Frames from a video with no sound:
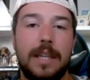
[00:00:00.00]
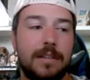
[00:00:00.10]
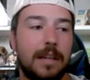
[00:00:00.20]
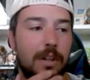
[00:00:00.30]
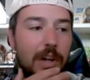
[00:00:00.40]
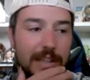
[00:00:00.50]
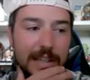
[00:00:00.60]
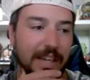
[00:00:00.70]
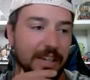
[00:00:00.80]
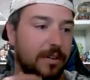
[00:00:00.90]
There's a lot
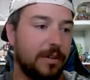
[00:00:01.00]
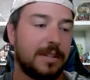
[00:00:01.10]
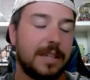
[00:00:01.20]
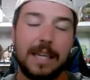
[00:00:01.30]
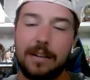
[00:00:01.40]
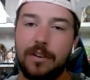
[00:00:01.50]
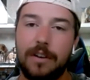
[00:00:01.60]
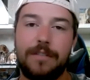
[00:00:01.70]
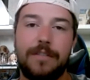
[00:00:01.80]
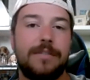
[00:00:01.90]
there. So he's
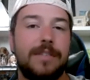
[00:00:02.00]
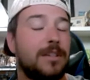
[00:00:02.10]
inside 50.